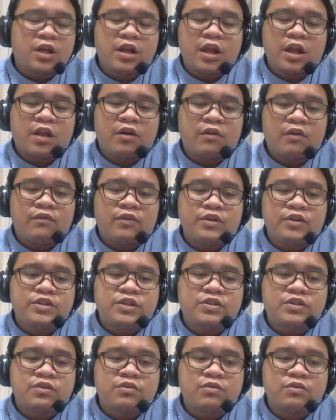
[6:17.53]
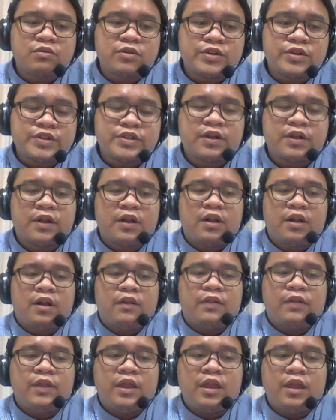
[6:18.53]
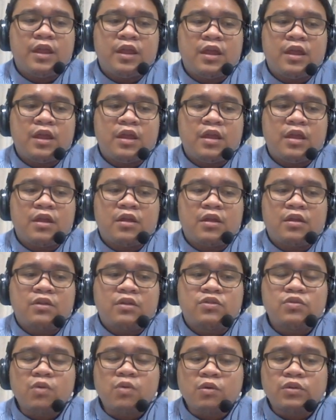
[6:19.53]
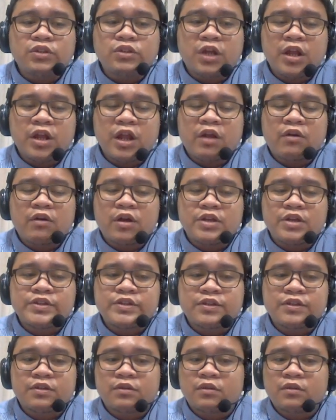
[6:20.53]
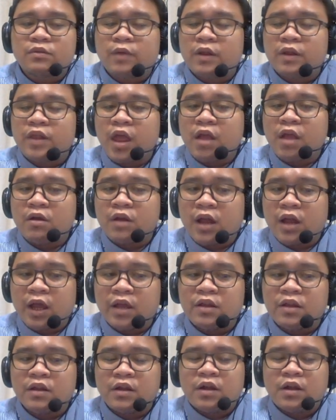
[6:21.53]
convergence occurs, the two oceanic crusts, when they collide,